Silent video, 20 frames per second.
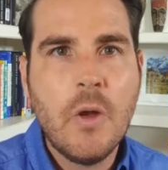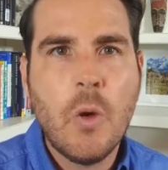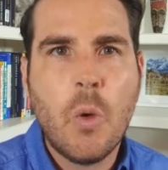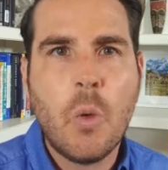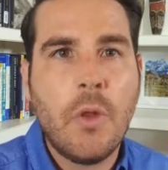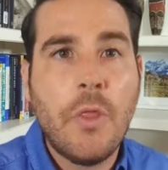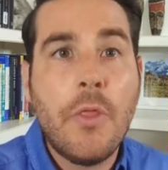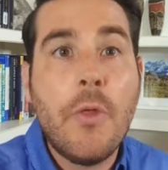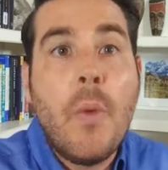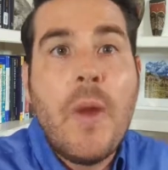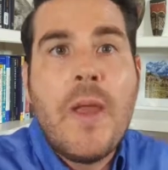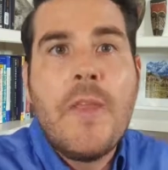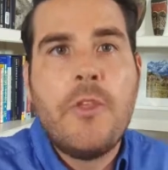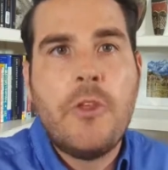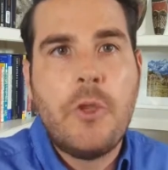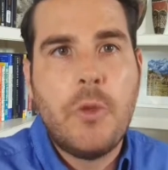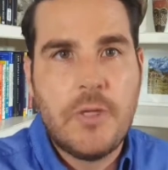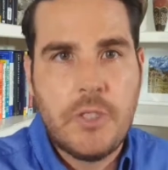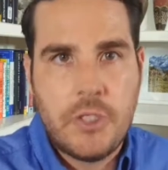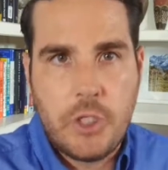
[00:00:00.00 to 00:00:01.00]
or the way that
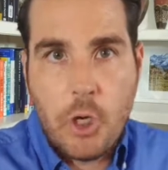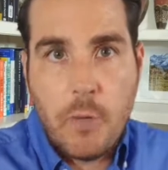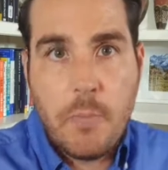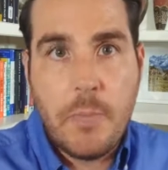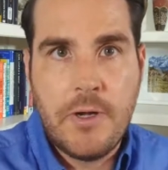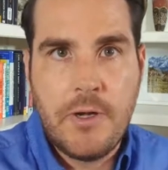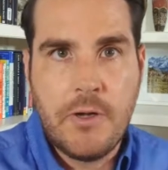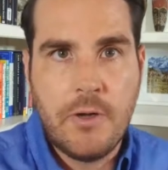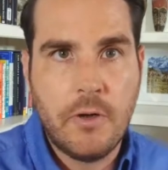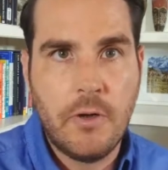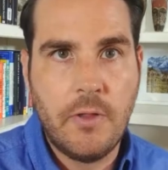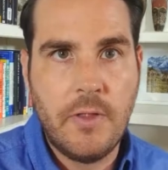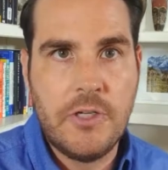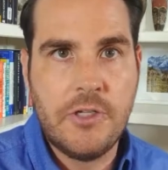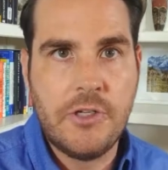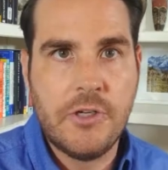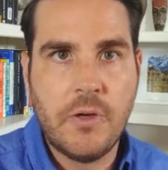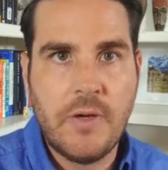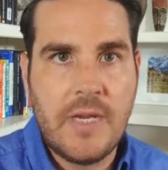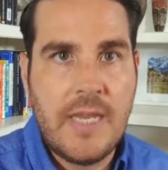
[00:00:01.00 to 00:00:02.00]
you interpret your
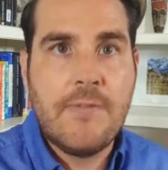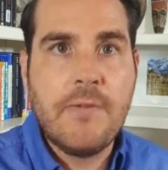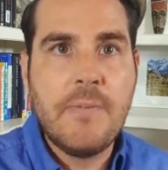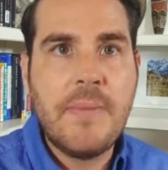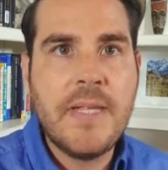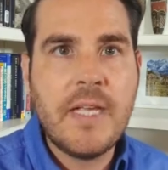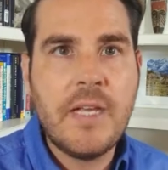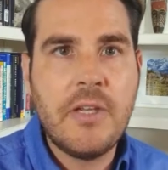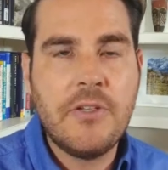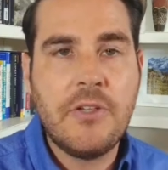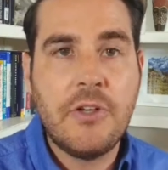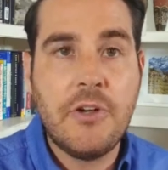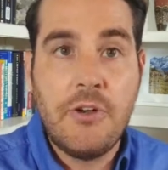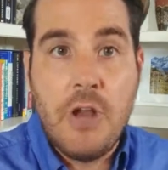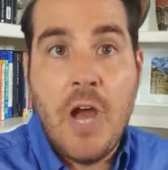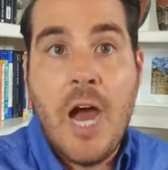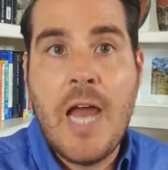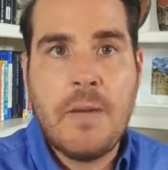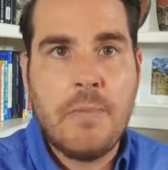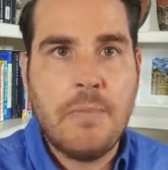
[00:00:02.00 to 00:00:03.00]
religion, or even because you're
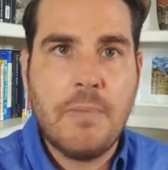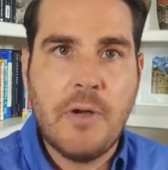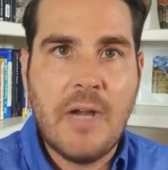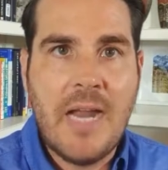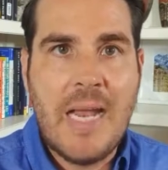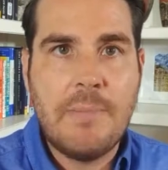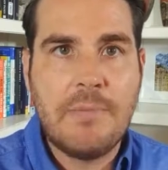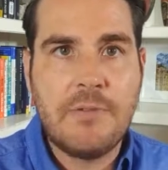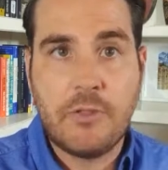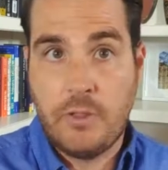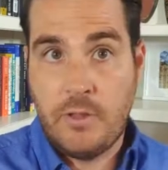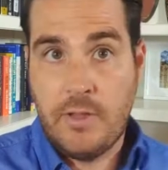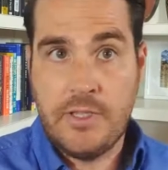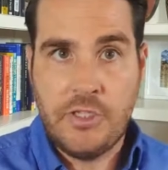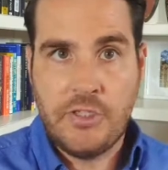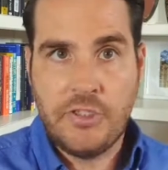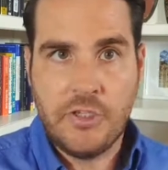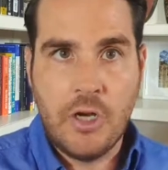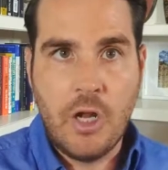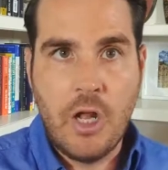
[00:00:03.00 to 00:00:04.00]
not perhaps
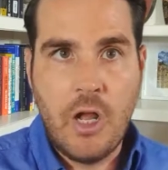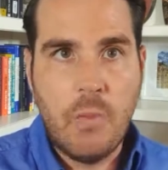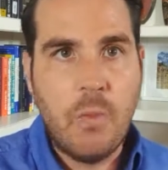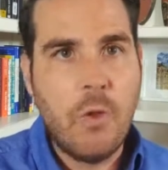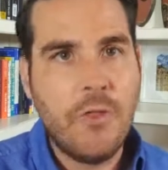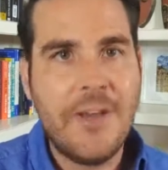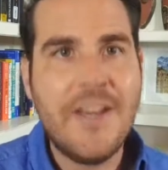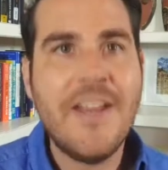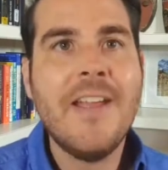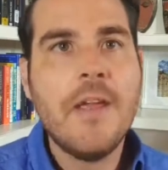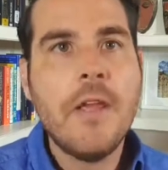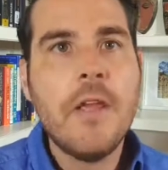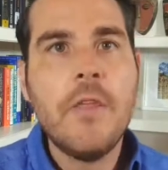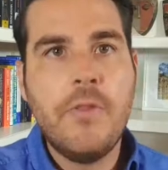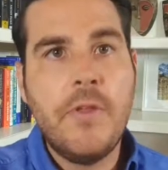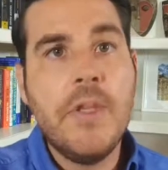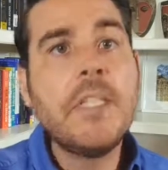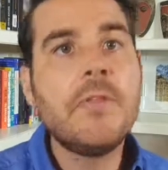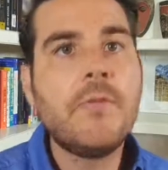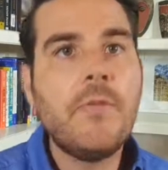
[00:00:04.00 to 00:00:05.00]
religious at all, well then,
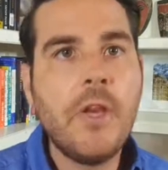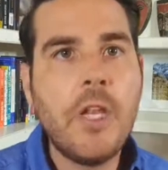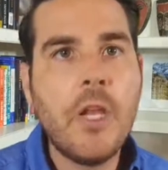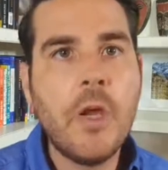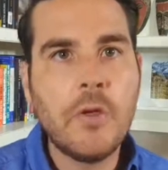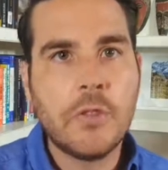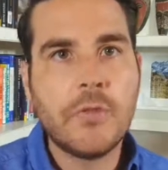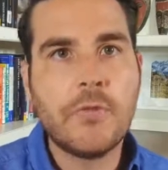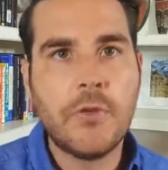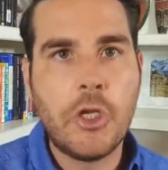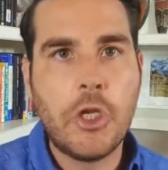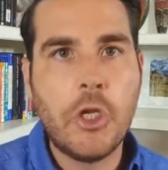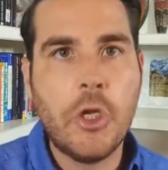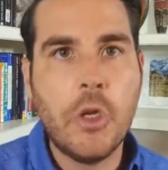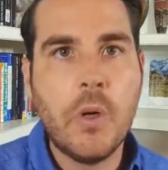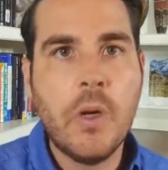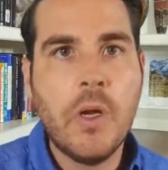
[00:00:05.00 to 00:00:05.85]
this video is for you.